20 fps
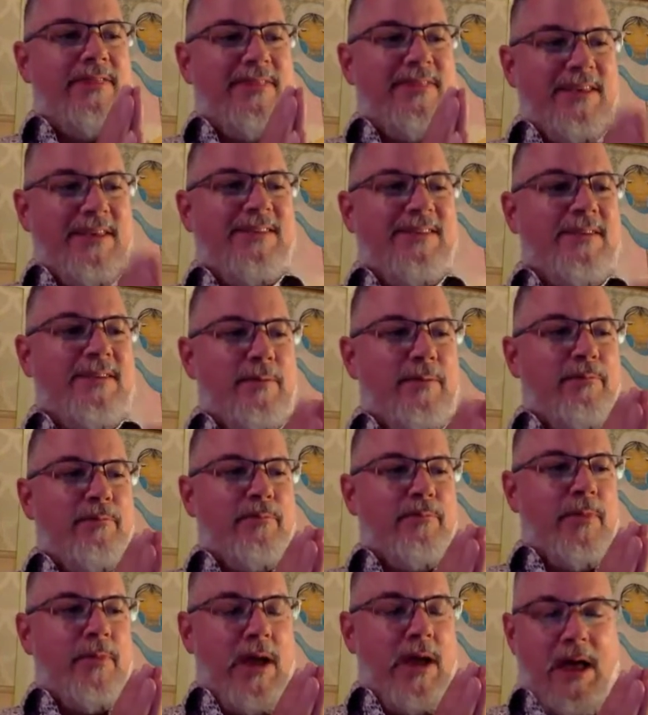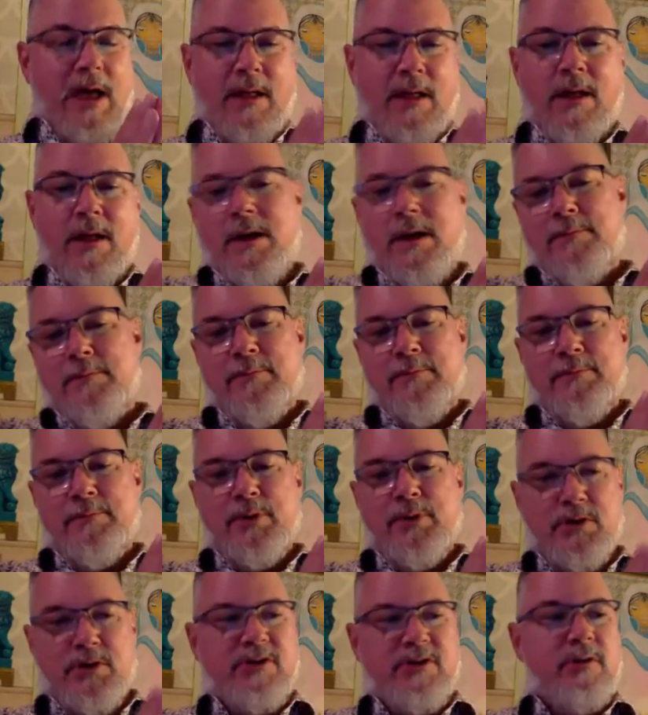This
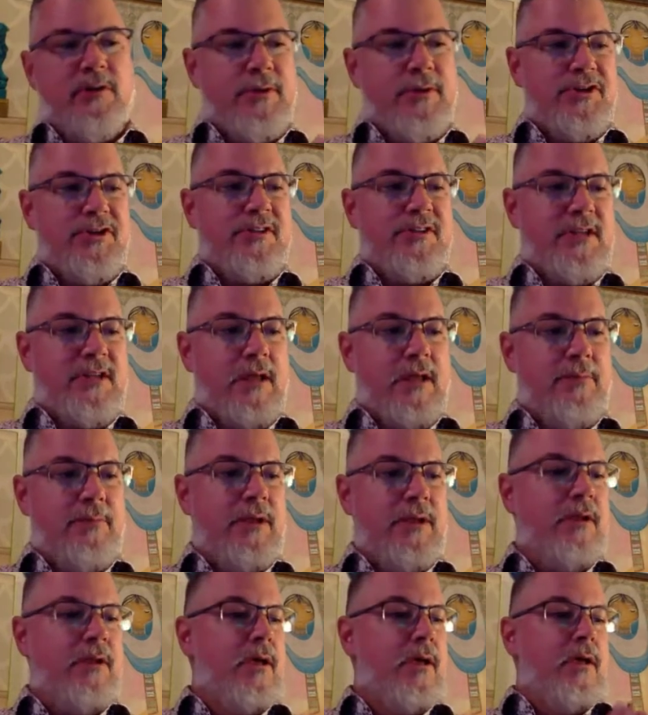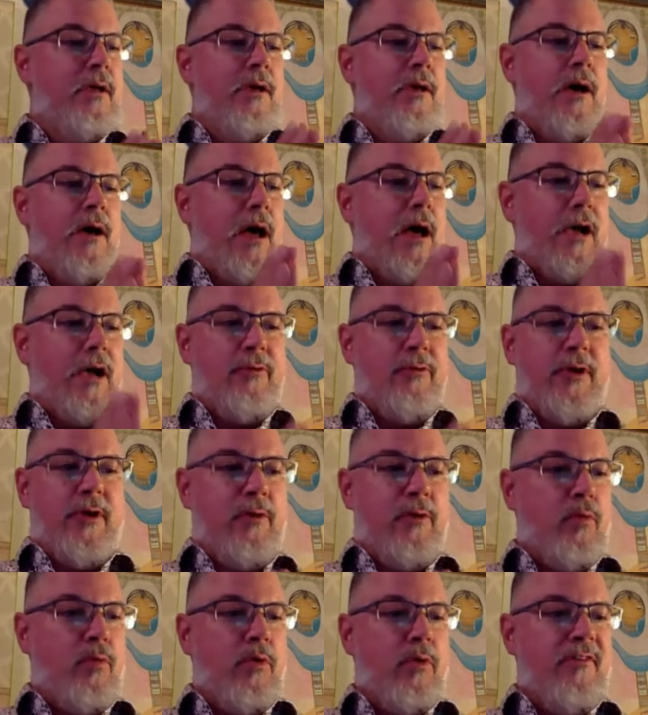personal mission statement, I create
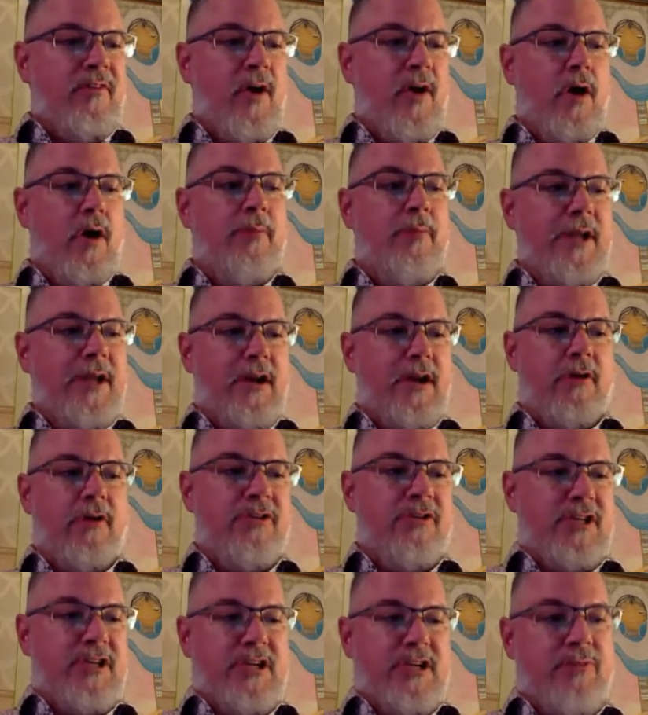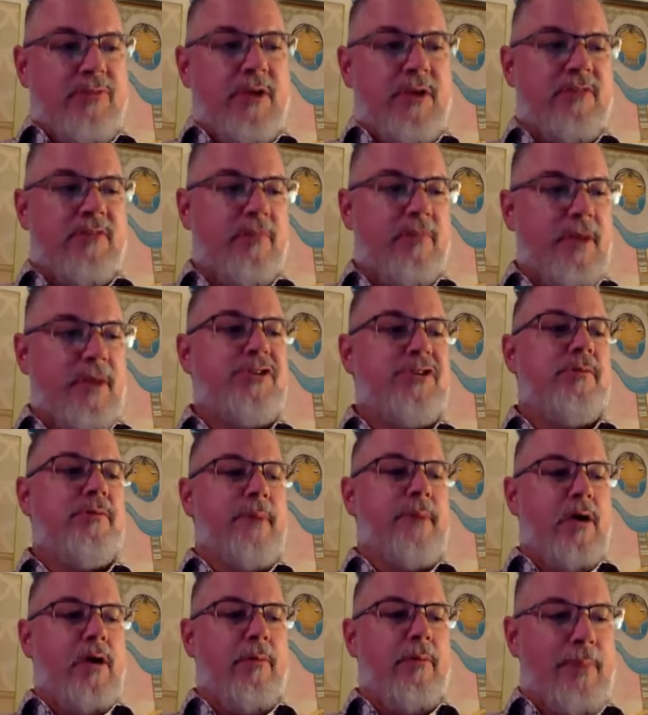a world of harmony and artistic transformation
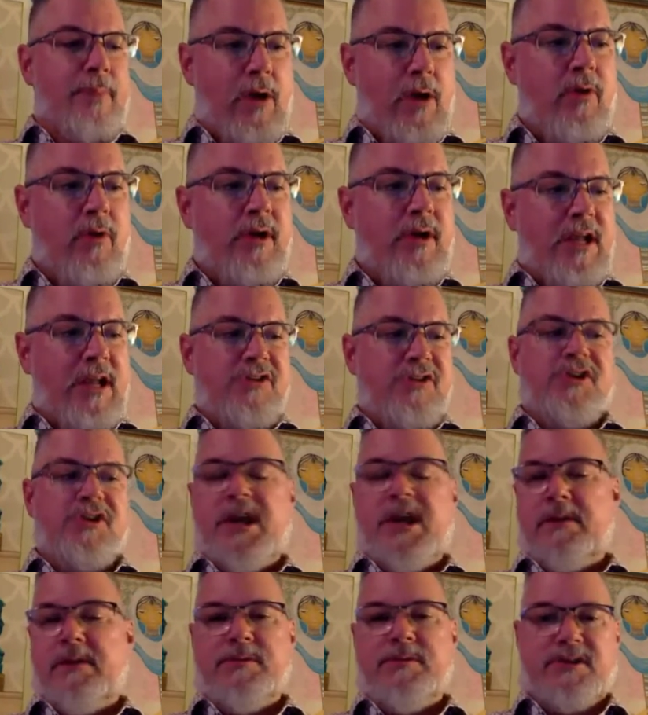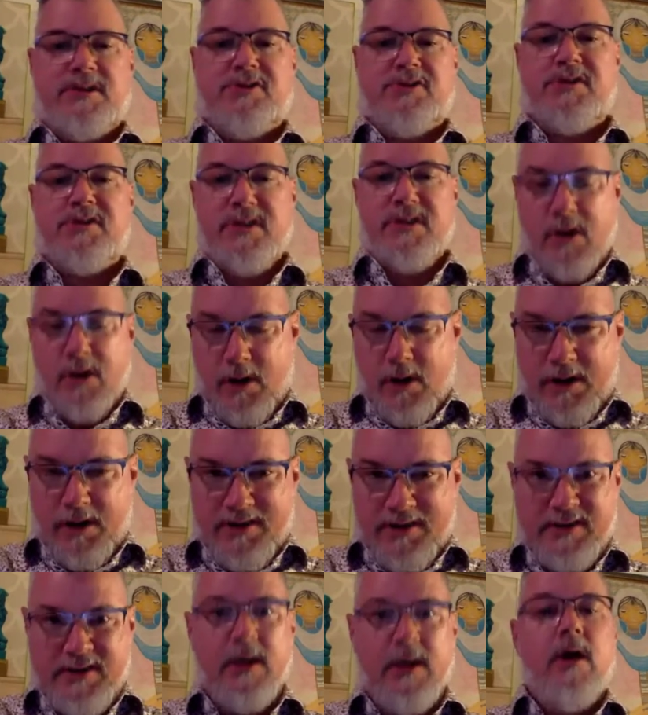by empowering and educating musicians and
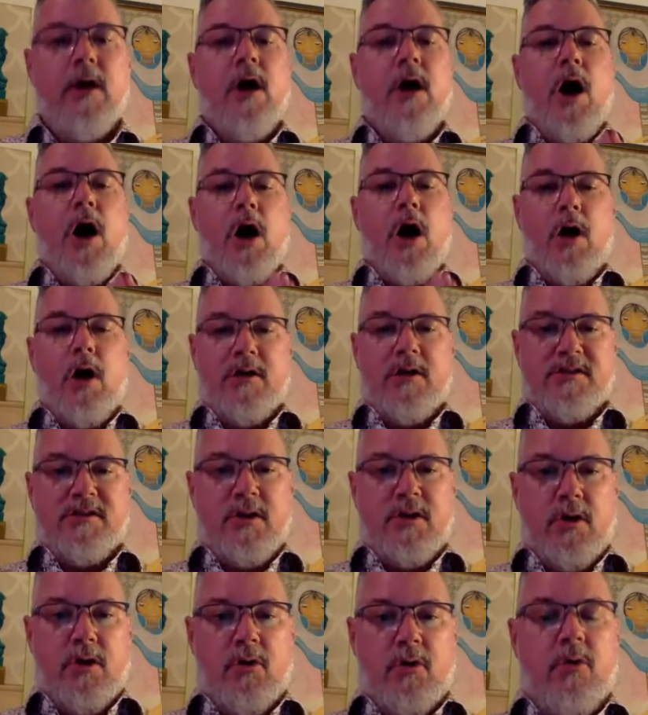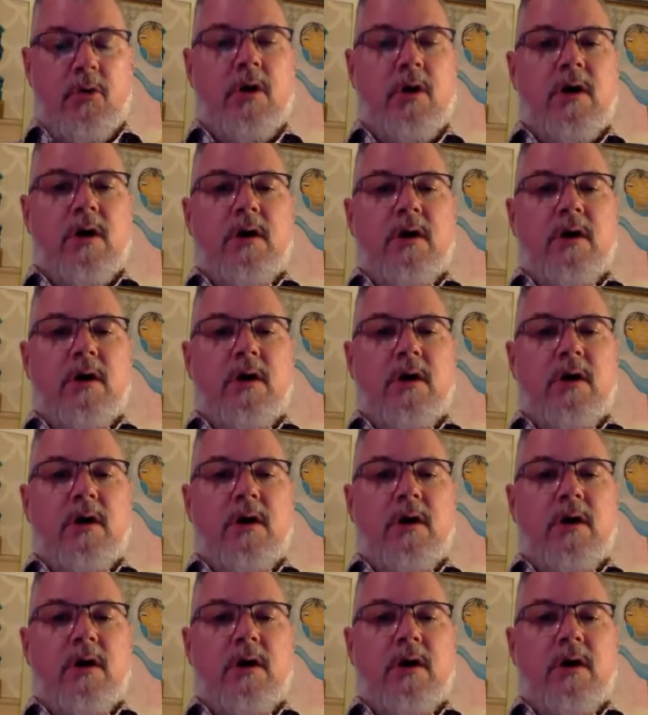artists, also